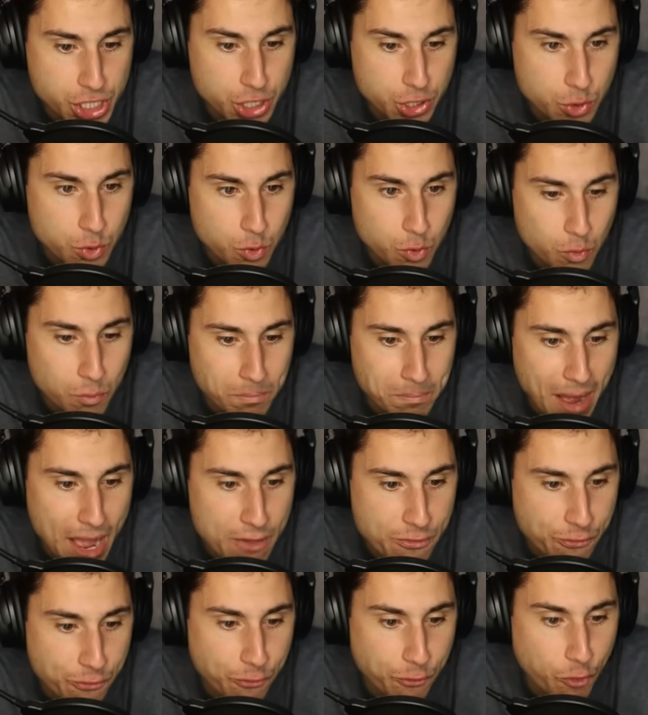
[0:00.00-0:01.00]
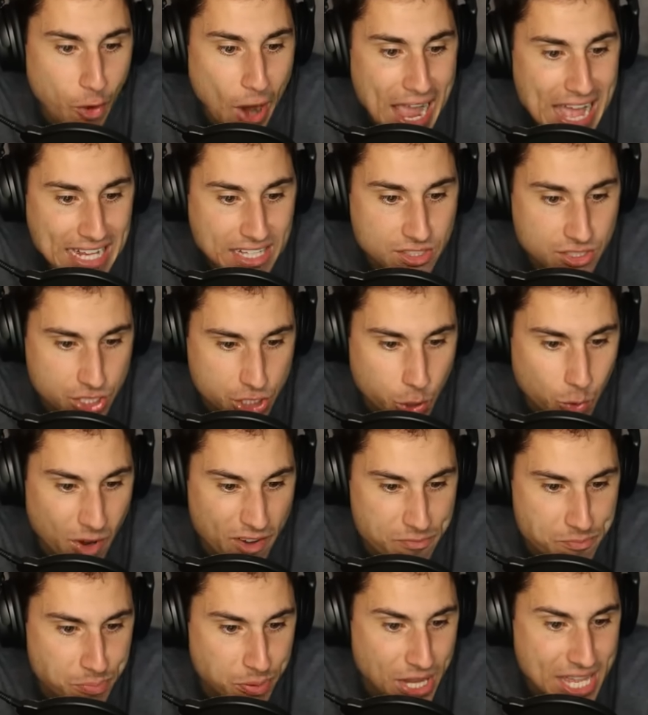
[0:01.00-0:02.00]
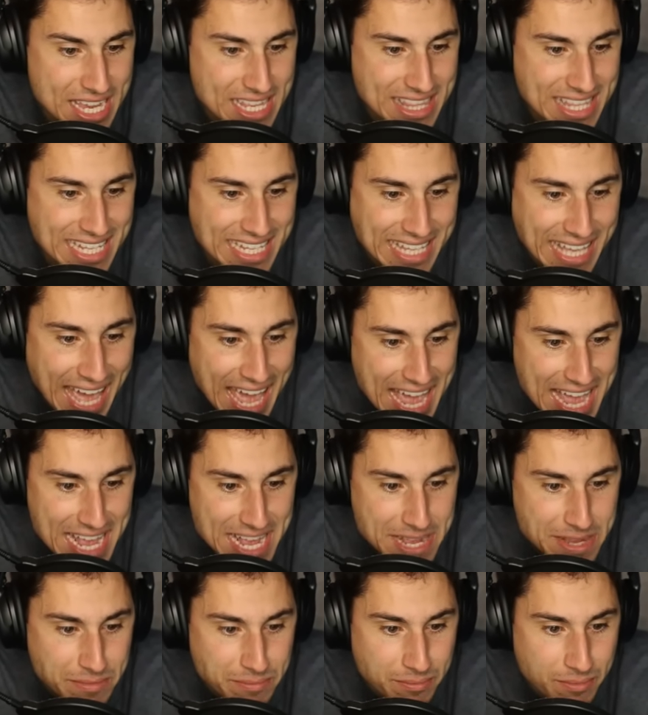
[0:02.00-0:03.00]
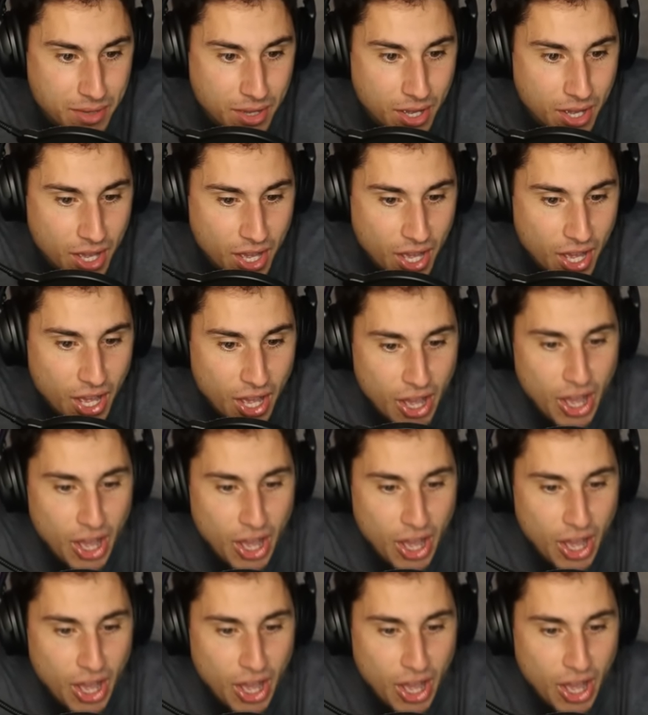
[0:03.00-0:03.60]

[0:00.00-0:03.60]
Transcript: you my friends who have played the game.